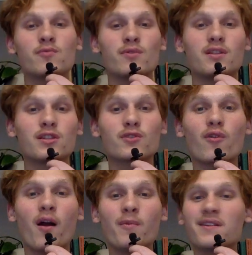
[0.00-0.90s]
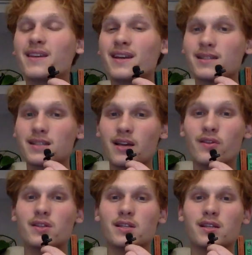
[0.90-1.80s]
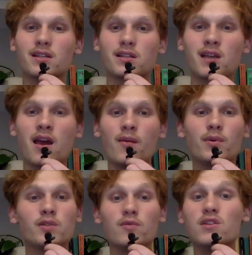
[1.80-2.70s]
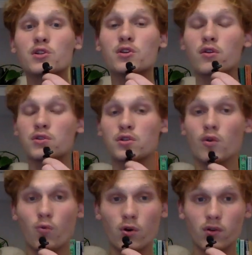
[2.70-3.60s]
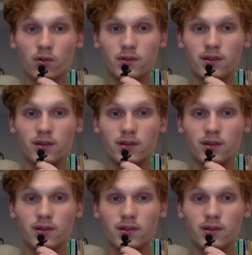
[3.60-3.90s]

with describing the antithesis between the church and the world.